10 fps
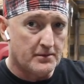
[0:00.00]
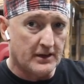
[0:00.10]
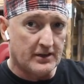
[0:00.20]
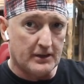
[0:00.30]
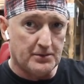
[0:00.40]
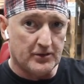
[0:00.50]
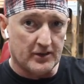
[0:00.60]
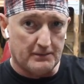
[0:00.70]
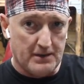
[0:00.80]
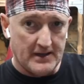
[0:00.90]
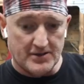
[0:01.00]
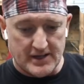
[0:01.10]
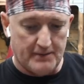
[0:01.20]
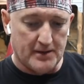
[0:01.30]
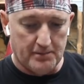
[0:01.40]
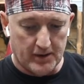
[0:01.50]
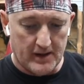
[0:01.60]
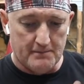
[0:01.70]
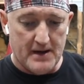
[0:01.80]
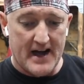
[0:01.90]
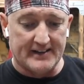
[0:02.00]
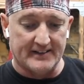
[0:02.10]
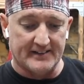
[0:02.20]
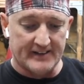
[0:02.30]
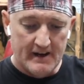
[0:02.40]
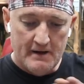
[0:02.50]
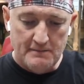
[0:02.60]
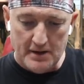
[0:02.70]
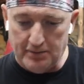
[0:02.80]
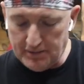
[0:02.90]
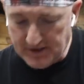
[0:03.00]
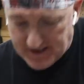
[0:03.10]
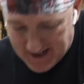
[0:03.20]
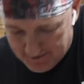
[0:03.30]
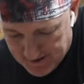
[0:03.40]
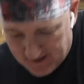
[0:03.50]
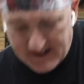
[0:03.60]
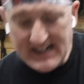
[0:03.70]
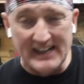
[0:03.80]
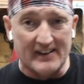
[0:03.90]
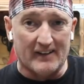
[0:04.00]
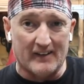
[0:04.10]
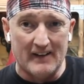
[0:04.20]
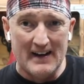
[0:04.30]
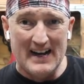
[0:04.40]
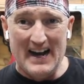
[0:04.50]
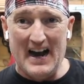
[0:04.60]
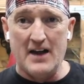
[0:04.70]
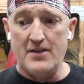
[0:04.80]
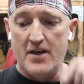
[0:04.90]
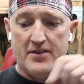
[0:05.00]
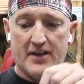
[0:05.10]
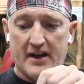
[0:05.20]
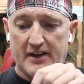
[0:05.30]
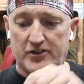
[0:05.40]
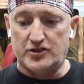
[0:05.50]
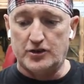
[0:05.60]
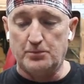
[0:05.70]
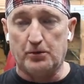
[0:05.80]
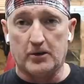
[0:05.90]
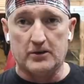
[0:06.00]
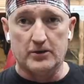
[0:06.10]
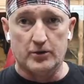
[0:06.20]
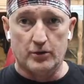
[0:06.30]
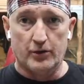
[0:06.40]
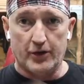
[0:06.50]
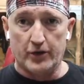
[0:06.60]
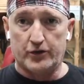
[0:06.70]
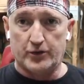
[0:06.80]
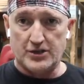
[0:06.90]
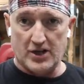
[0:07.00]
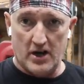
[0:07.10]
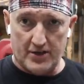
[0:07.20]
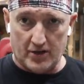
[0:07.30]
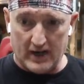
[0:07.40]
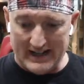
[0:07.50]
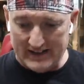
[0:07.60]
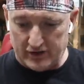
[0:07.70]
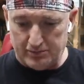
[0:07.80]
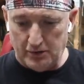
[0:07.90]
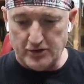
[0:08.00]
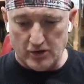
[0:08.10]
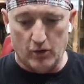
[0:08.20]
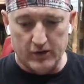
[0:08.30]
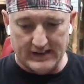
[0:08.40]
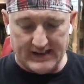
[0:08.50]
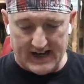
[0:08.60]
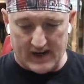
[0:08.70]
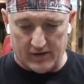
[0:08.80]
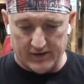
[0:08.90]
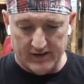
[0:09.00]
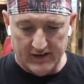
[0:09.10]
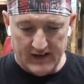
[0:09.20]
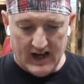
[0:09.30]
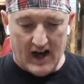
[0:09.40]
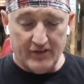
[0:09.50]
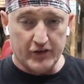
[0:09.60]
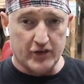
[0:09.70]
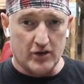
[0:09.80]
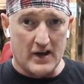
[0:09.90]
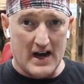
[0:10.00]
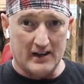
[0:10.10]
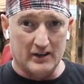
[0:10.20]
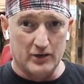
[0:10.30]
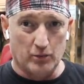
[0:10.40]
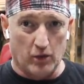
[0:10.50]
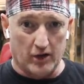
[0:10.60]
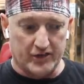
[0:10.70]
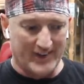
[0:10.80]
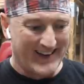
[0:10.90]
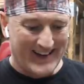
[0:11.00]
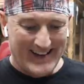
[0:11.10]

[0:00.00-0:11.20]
They take a piece of like painter's tape and they put it on the back of this. They put a piece of tape down here and then they super glue those to each other, and it's supposed to hold it down. I've also heard hot glue works.